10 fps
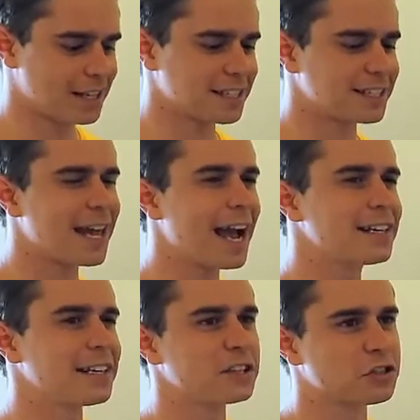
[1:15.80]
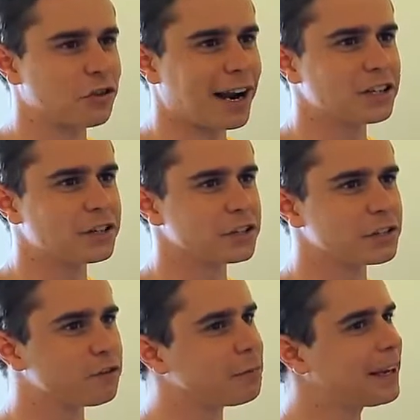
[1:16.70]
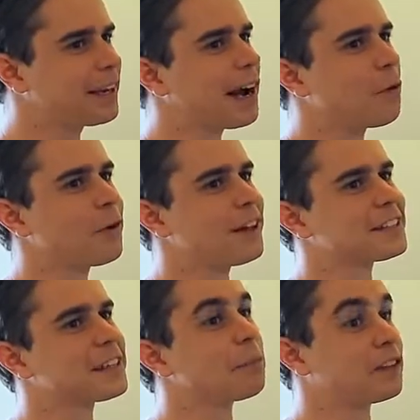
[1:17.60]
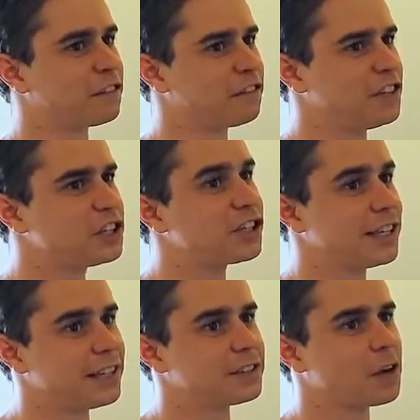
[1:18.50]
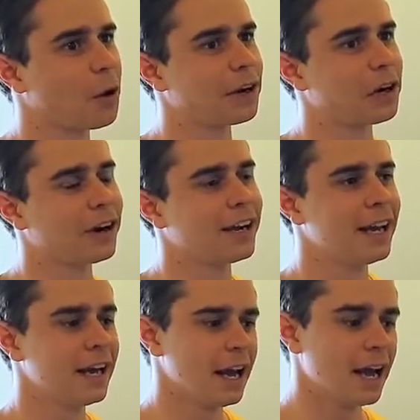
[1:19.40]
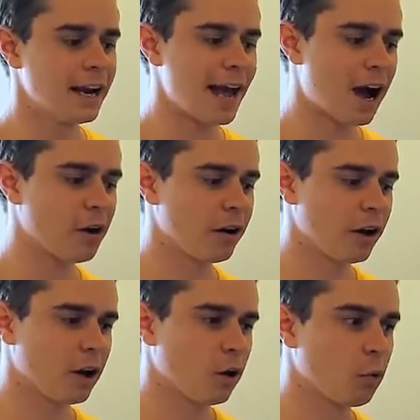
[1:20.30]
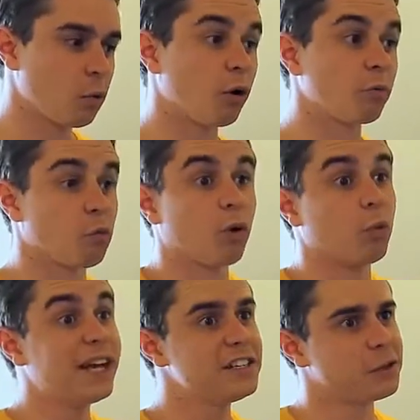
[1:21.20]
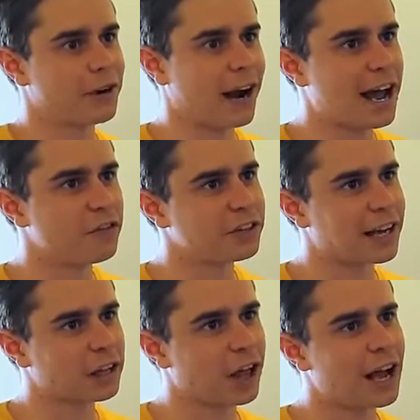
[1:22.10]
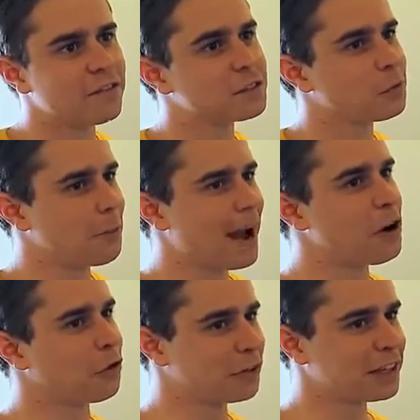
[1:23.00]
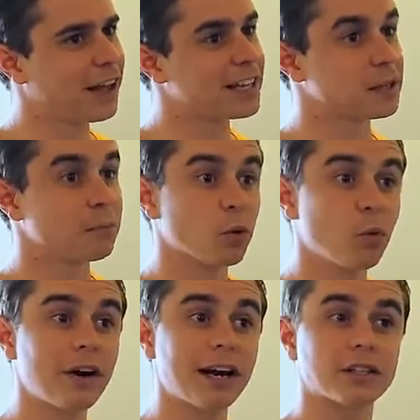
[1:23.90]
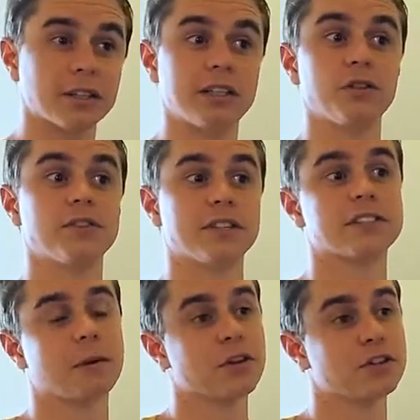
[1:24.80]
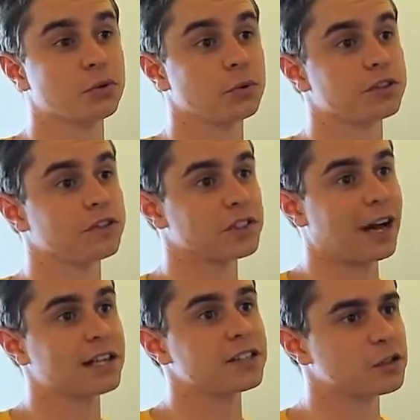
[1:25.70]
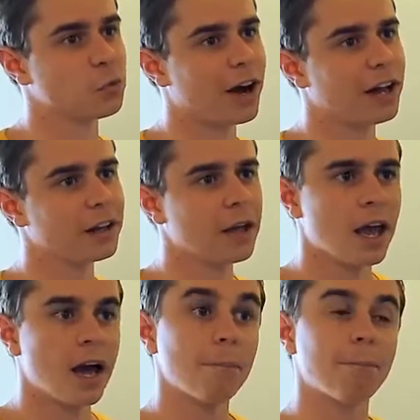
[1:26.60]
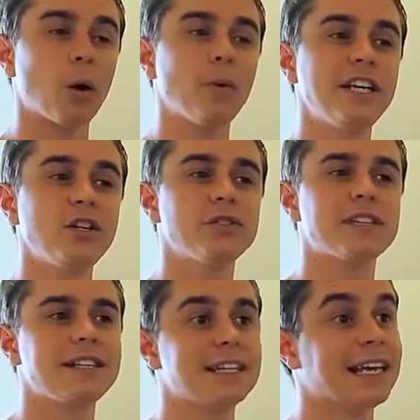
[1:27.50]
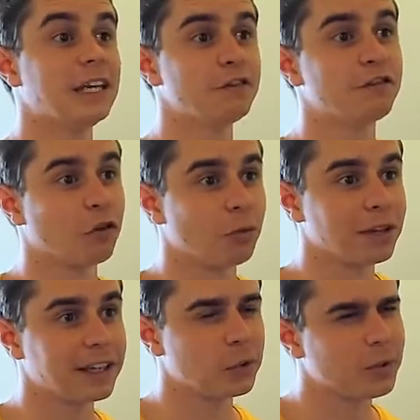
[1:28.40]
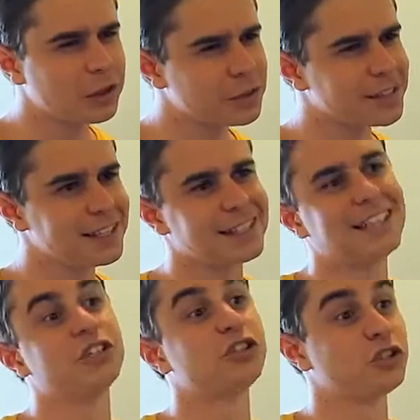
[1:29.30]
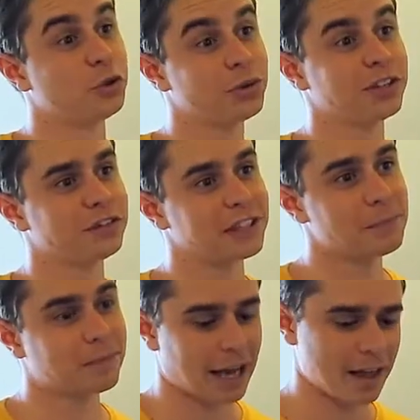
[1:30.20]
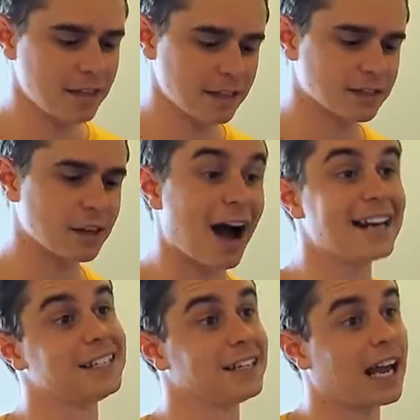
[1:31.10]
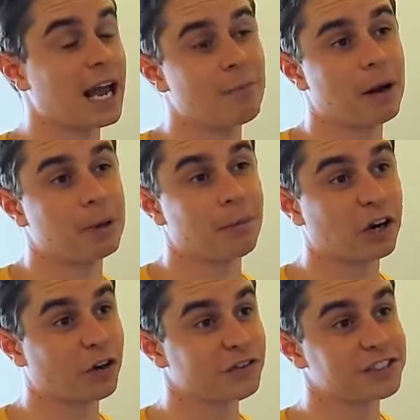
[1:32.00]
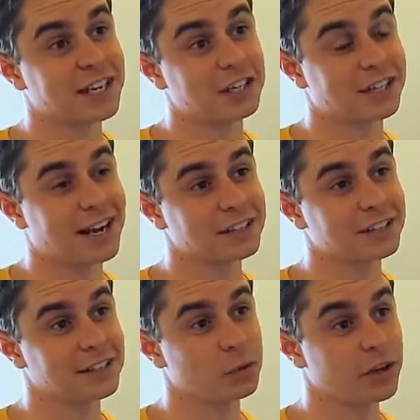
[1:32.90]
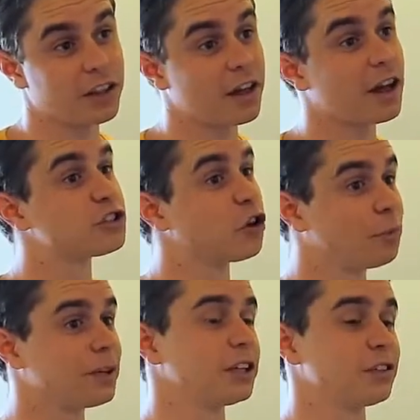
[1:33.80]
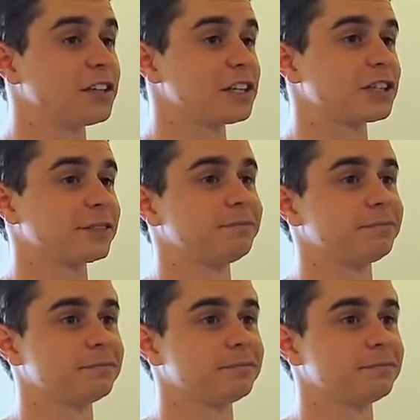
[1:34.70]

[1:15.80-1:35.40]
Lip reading: detecting strangeness, of picking up whether something fishy is going on. Now, what we do in our everyday lives, we may not realize it, but we're actually using some of the tools of science as well. But we use these informally, we use these intuitively. And this idea came up in my conversation actually with Tom Gilovich.